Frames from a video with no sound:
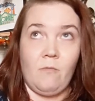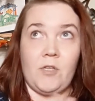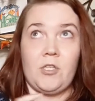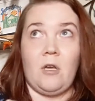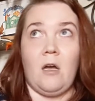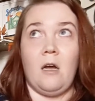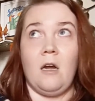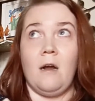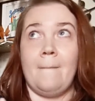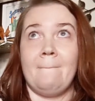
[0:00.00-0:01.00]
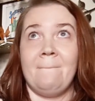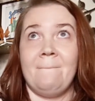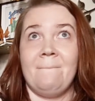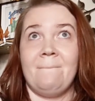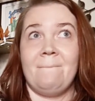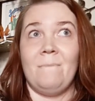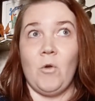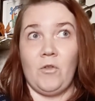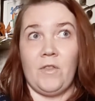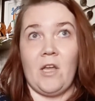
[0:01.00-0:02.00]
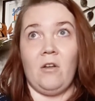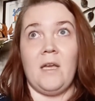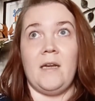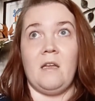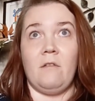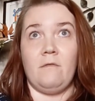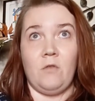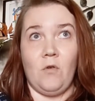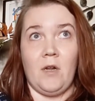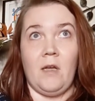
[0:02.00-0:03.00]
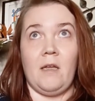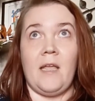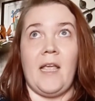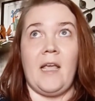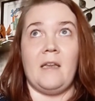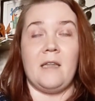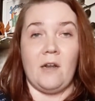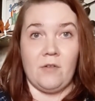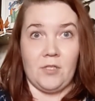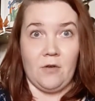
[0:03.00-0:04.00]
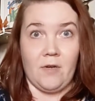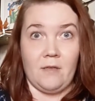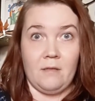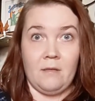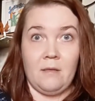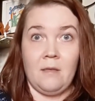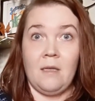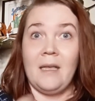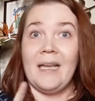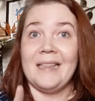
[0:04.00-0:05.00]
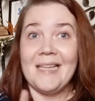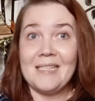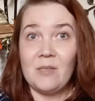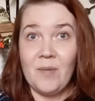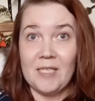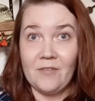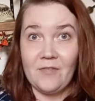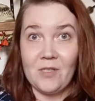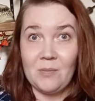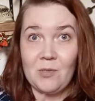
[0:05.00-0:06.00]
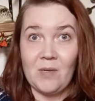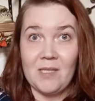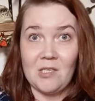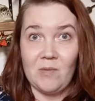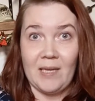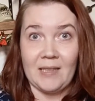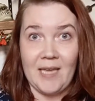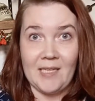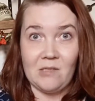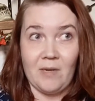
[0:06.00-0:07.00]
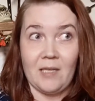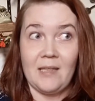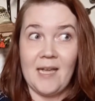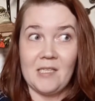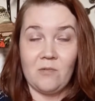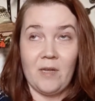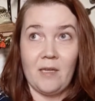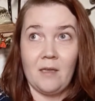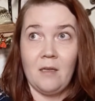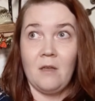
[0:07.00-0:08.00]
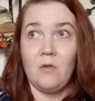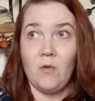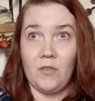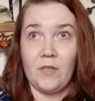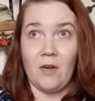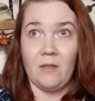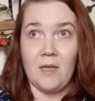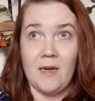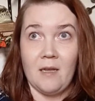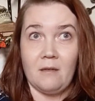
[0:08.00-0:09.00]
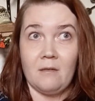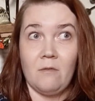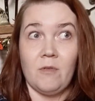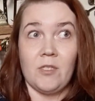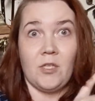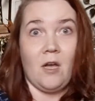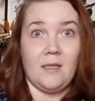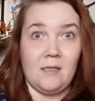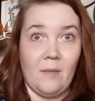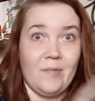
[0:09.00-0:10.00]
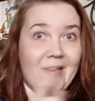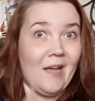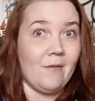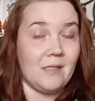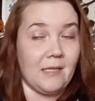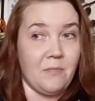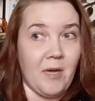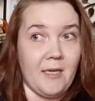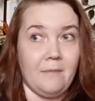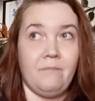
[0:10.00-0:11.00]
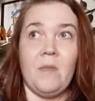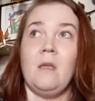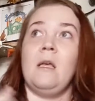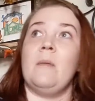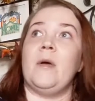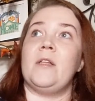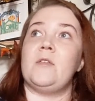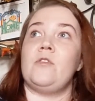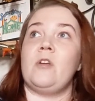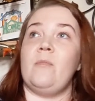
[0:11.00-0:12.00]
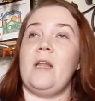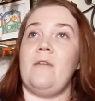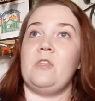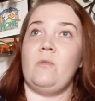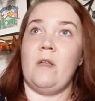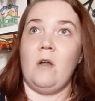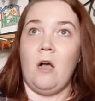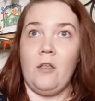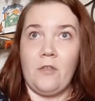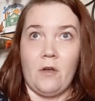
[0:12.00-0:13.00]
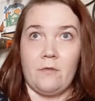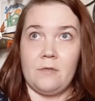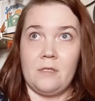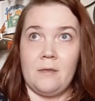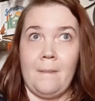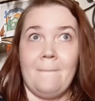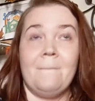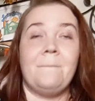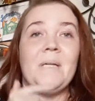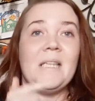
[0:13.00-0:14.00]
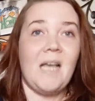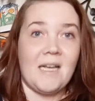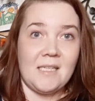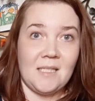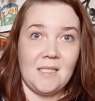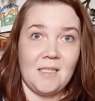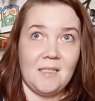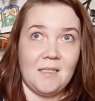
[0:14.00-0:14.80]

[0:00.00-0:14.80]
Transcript: which are North Carolina, Florida, and Arizona. And that's the big difference between this week and last week. Last week, North Carolina was a toss-up. Now it's lean Biden. But so Trump would have to win all those, plus